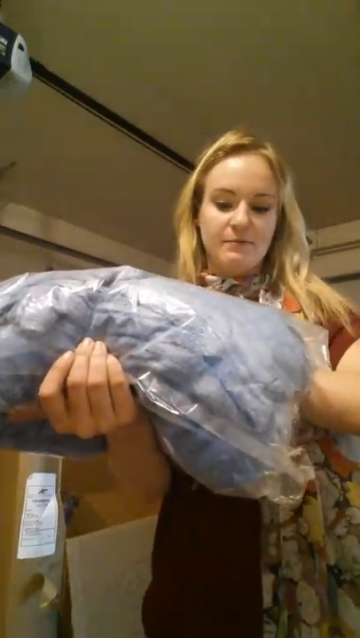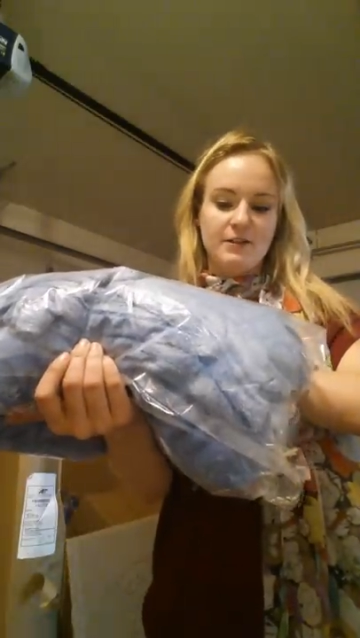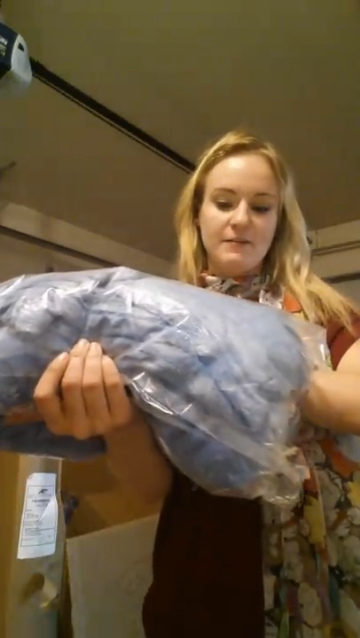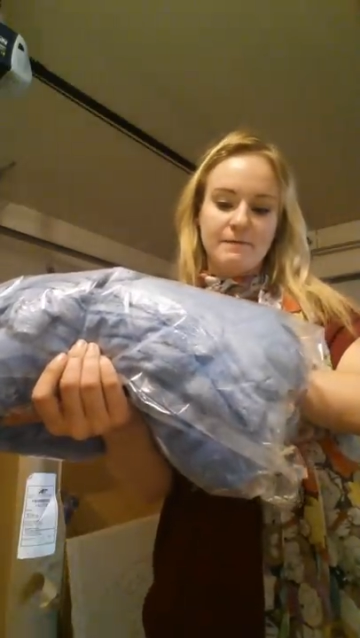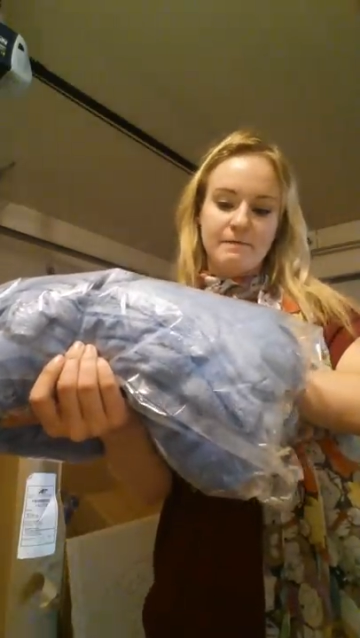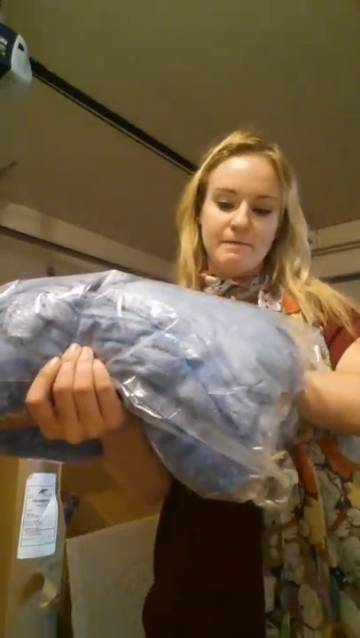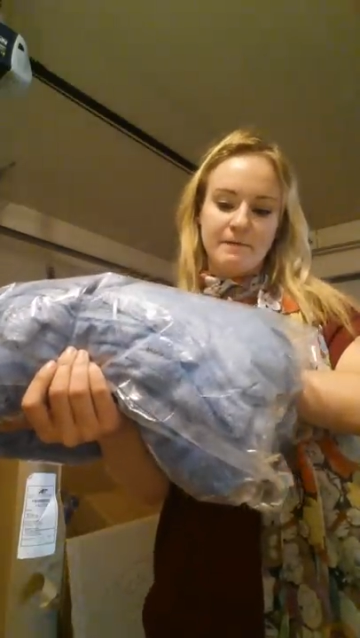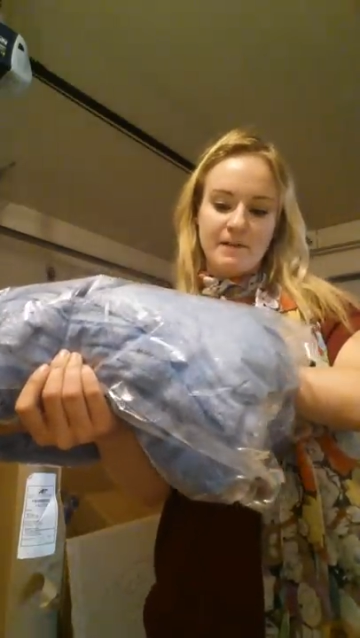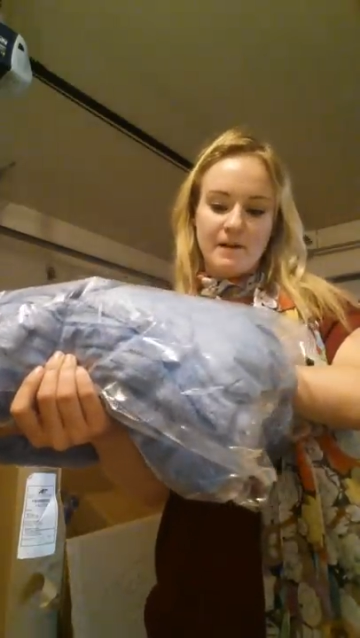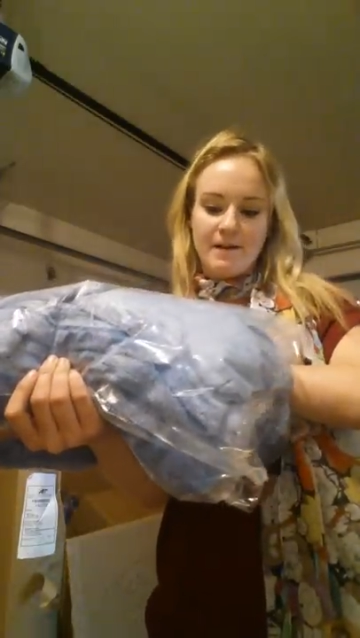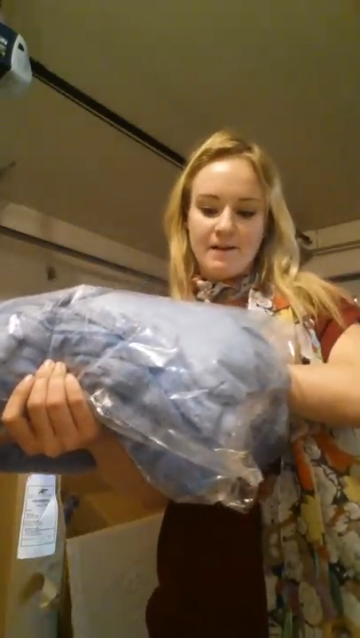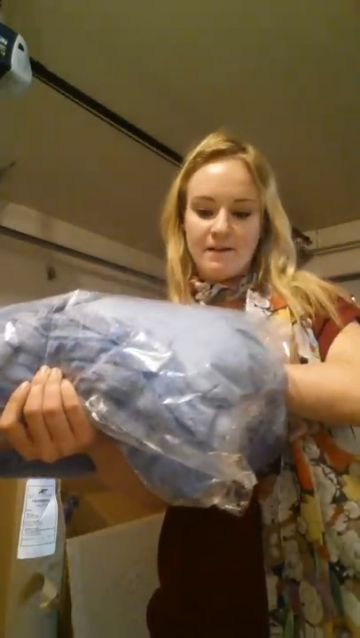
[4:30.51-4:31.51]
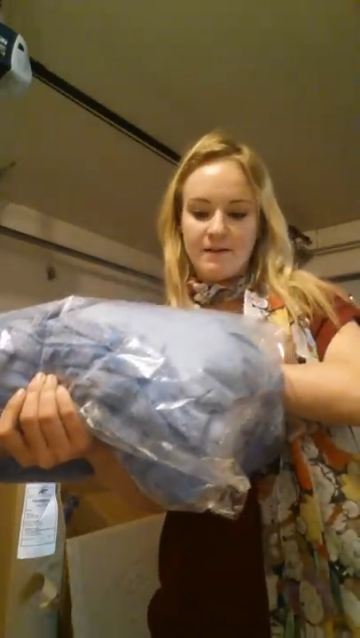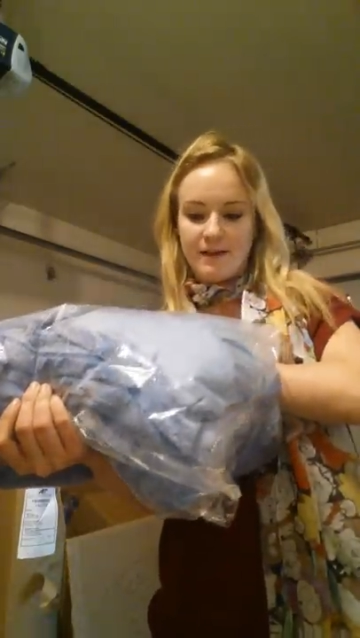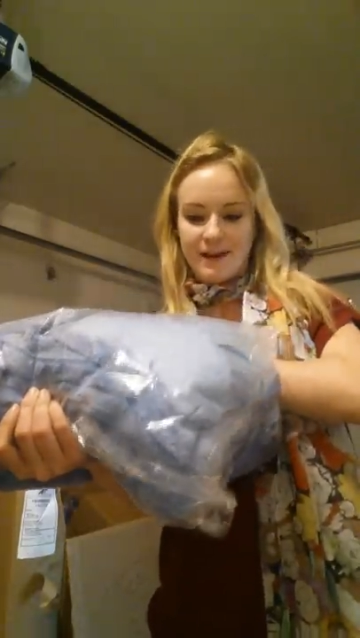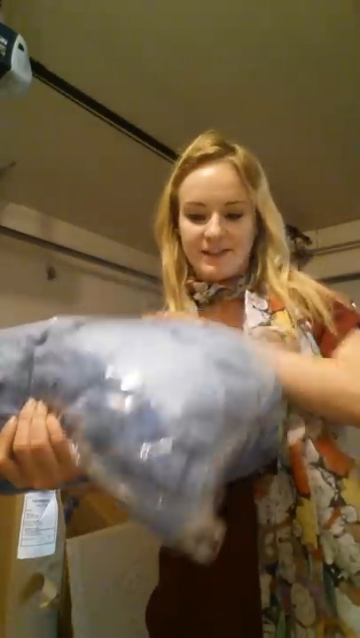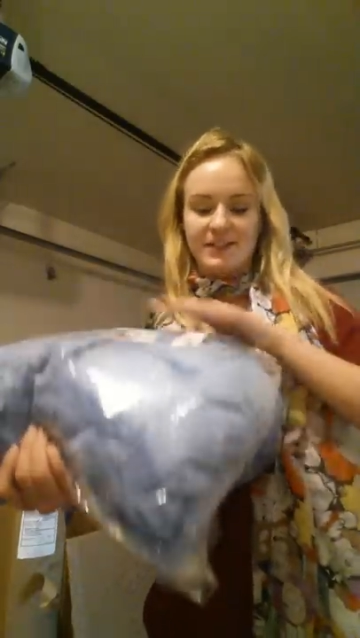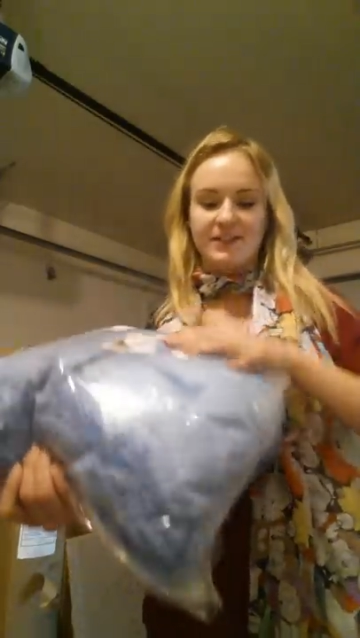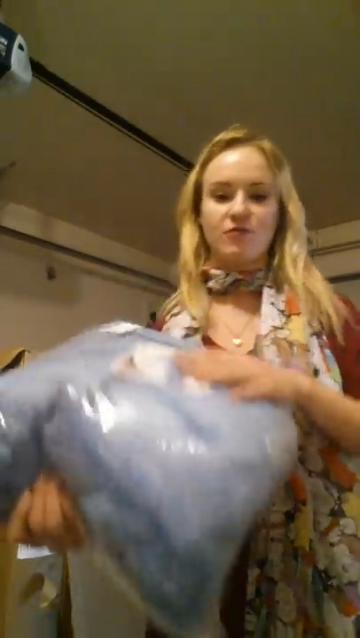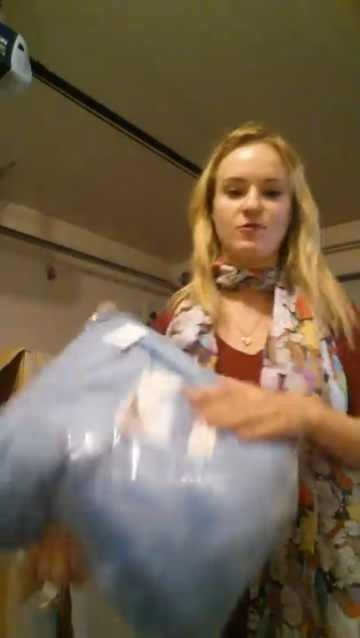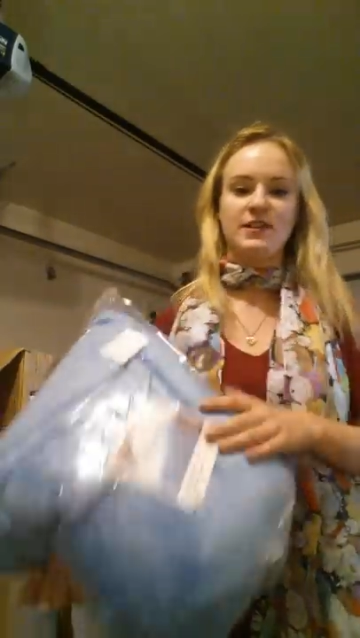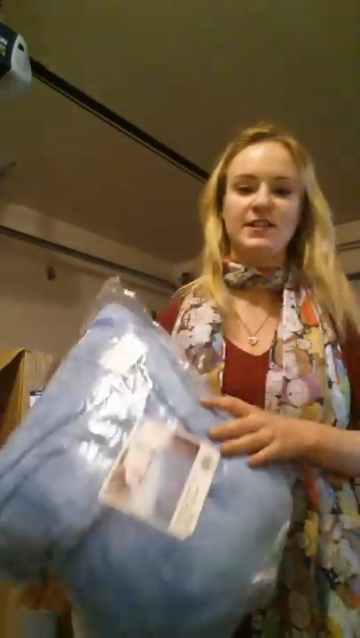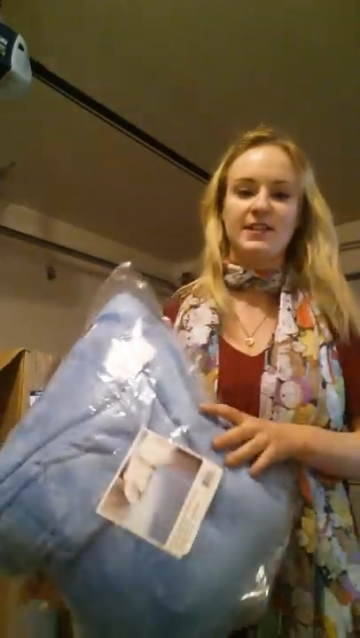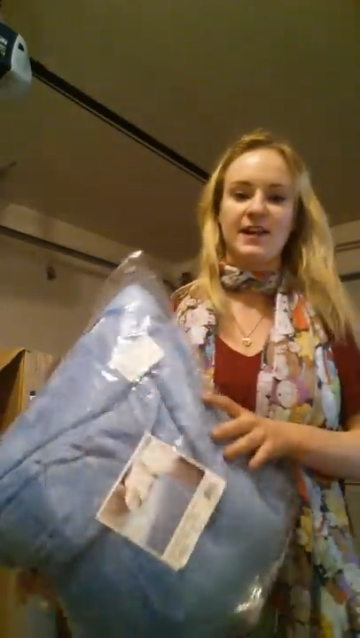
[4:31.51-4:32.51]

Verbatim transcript: I believe. Yes, it's a queen